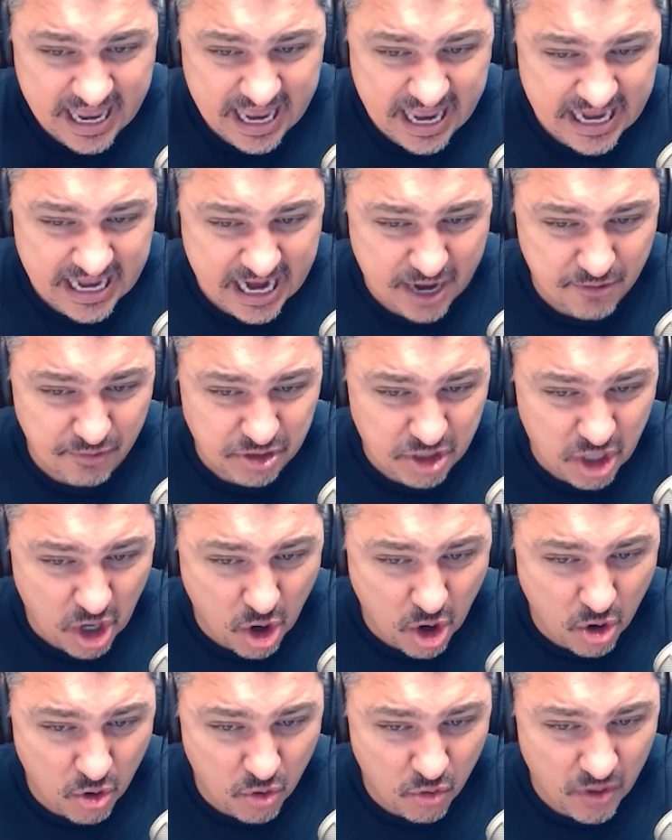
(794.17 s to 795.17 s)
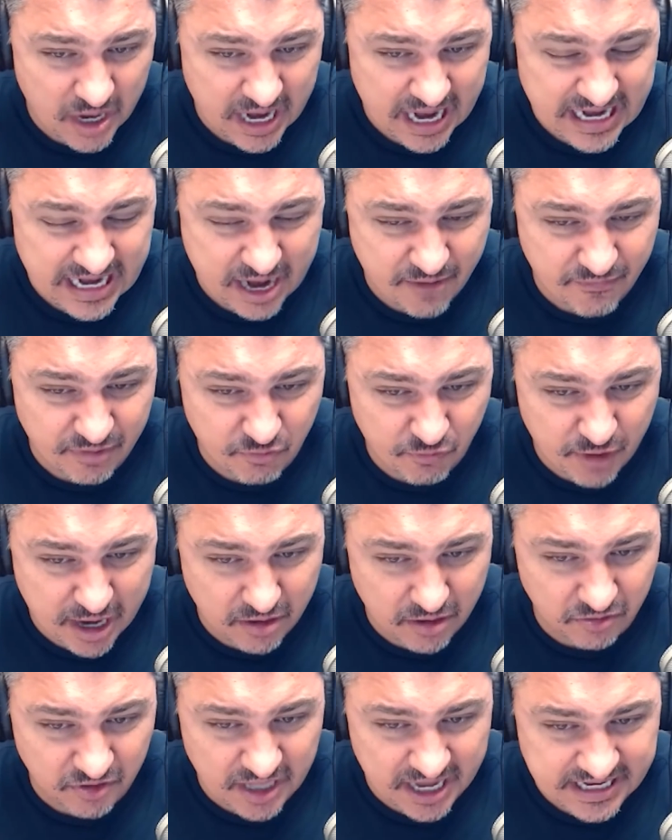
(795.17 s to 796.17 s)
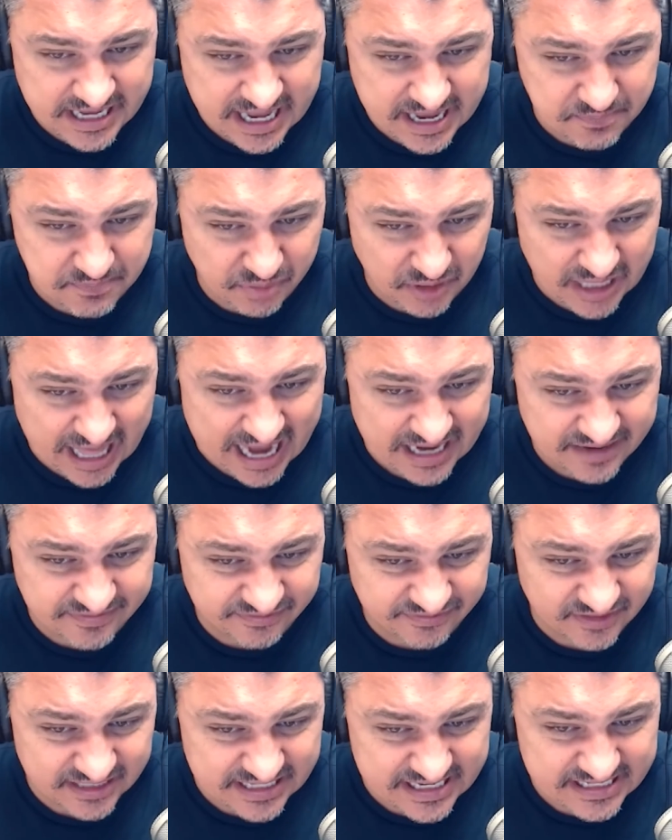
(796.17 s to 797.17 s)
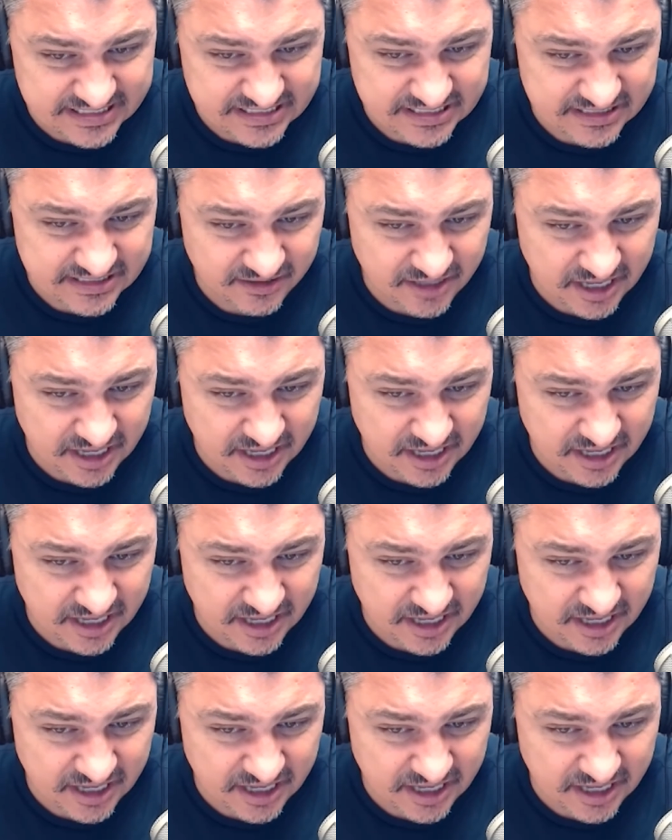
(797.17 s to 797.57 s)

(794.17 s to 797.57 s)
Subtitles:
And I would go and I would wear like a black fleece,